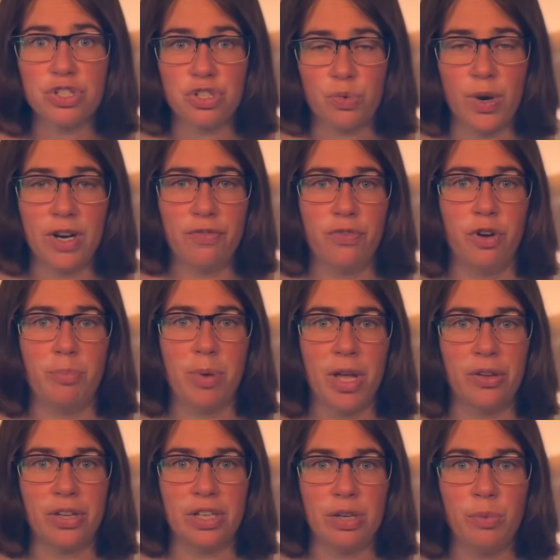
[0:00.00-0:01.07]
square foot
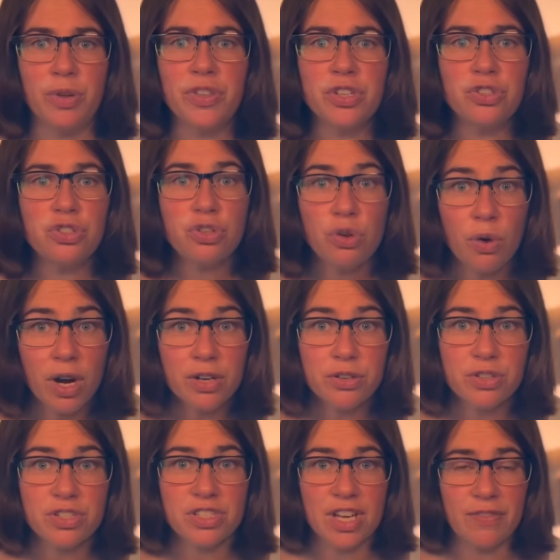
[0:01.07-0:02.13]
balcony with a
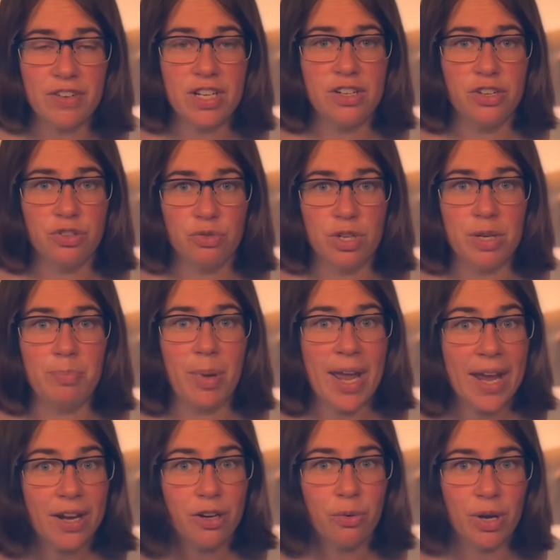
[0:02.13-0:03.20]
270-degree
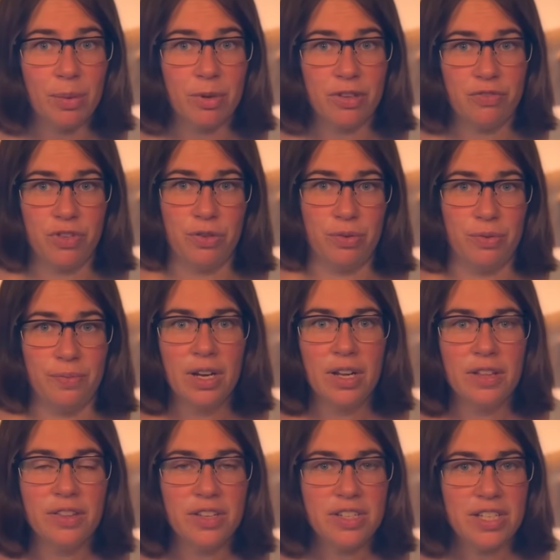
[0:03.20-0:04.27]
panoramic view.
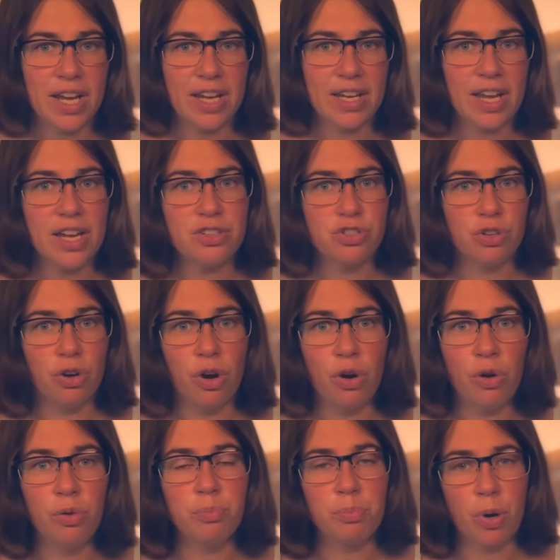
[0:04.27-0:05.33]
The deck has your
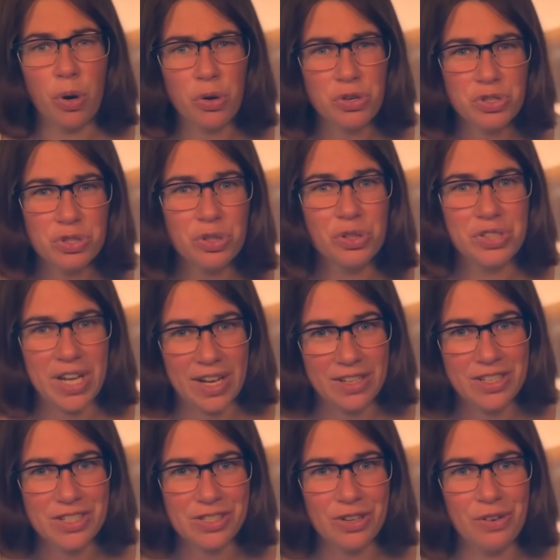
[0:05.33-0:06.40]
own personal
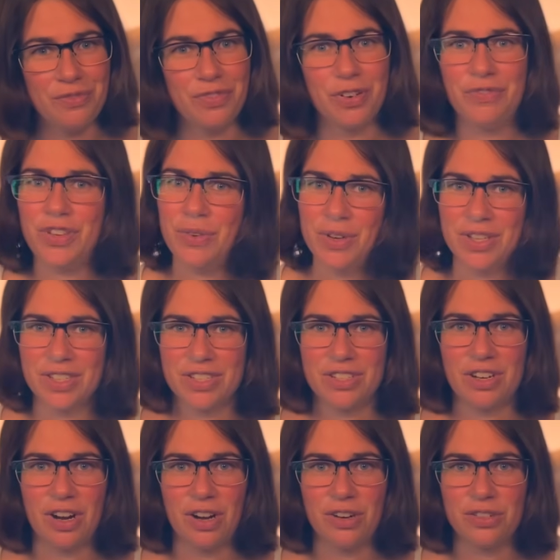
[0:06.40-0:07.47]
telescope for viewing the
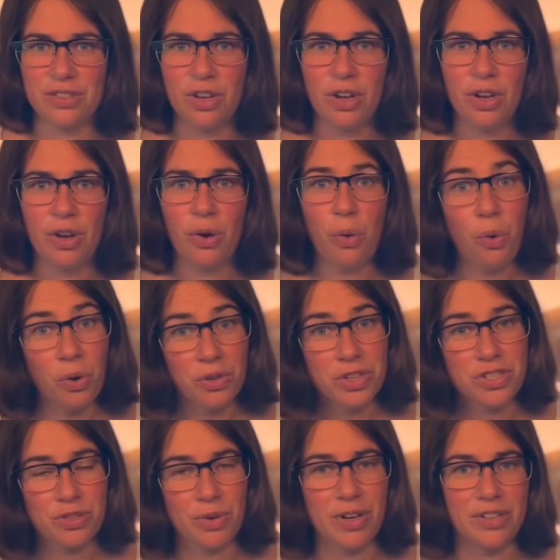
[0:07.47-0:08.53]
stars or the
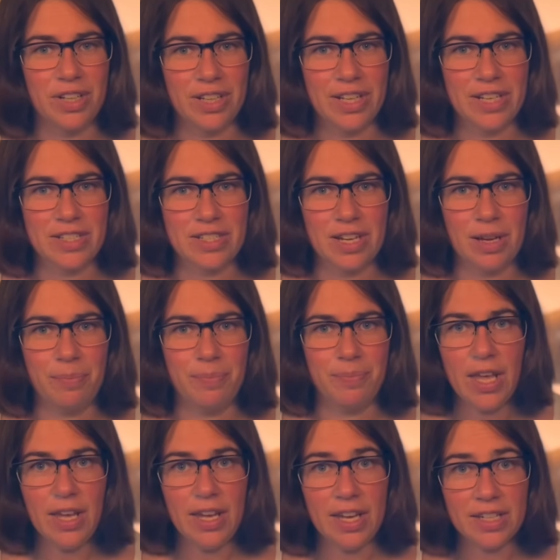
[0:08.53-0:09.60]
surrounding landscape.
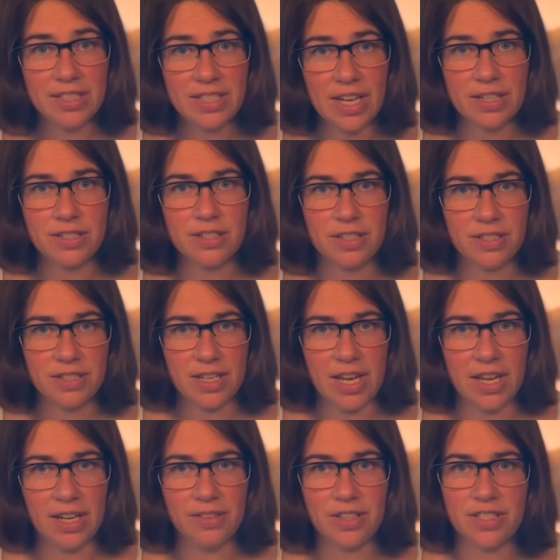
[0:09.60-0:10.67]
And guests
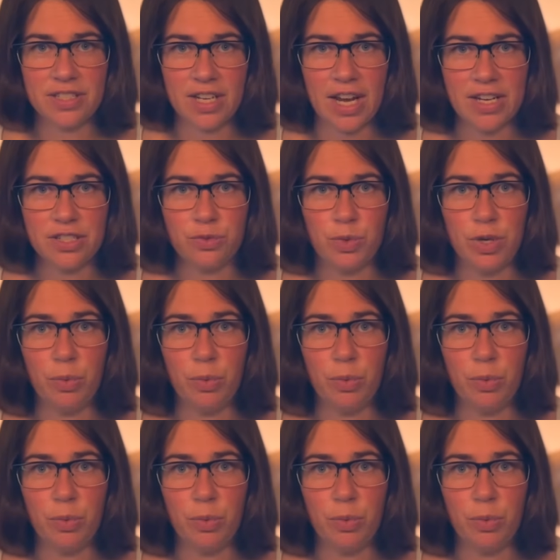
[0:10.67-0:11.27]
staying in the Sky Suite